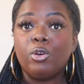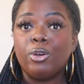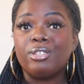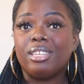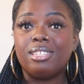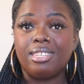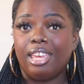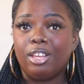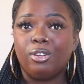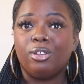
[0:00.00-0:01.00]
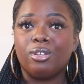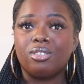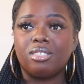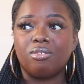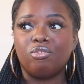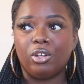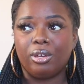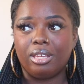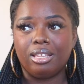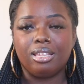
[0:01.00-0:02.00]
of course, it tangles
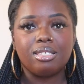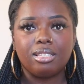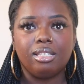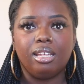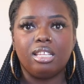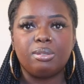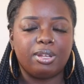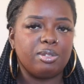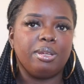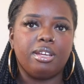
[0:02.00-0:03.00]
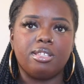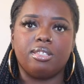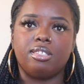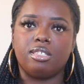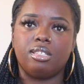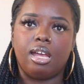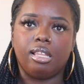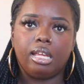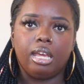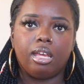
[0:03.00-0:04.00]
very easily, especially because this is
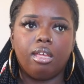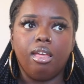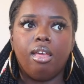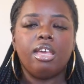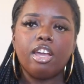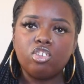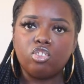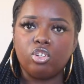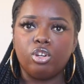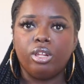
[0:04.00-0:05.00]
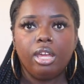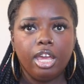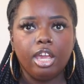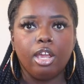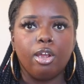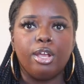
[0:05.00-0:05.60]
not like textured hair.